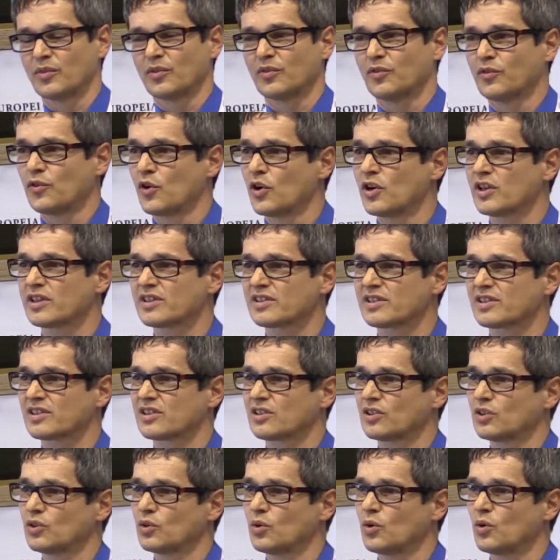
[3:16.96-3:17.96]

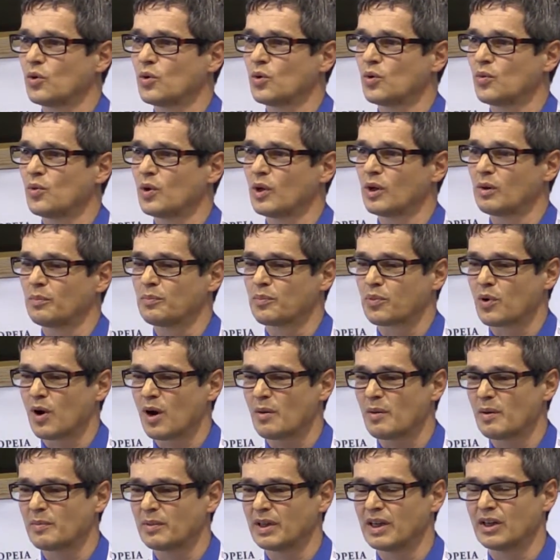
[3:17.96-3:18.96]
First, you will
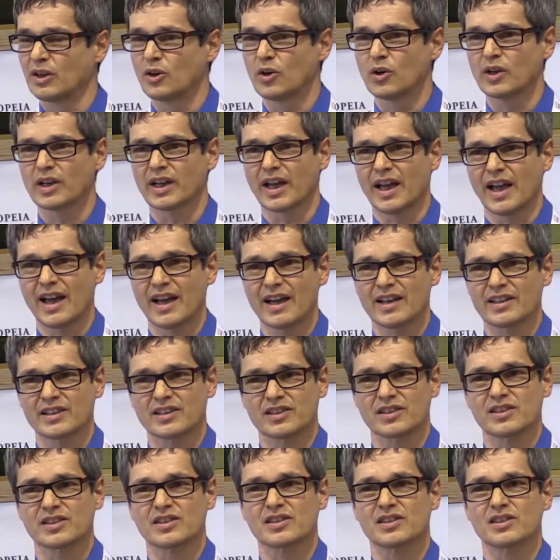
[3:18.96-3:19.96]
probably look
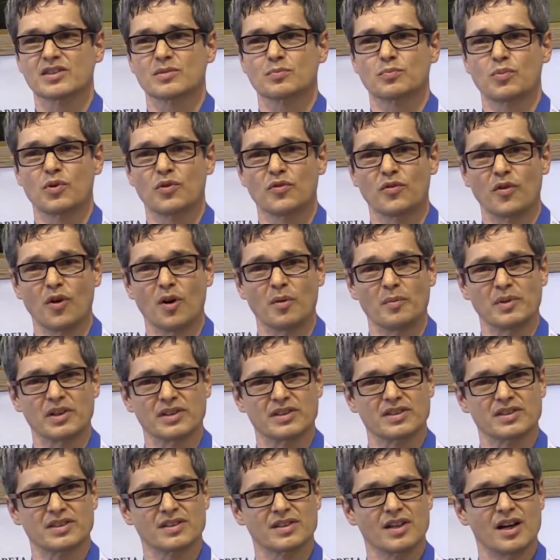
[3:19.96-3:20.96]
at is
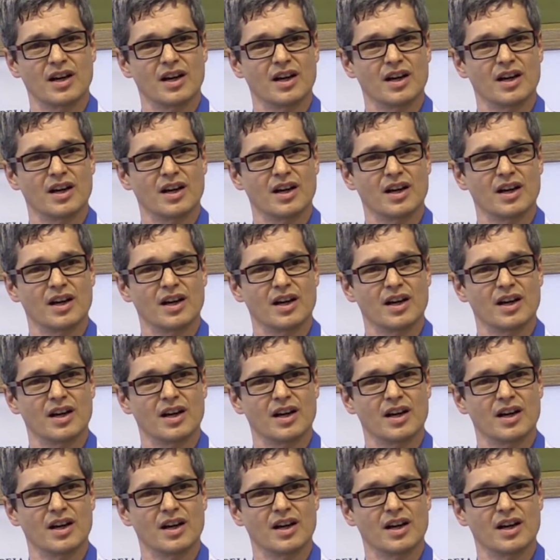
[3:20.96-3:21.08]
performance.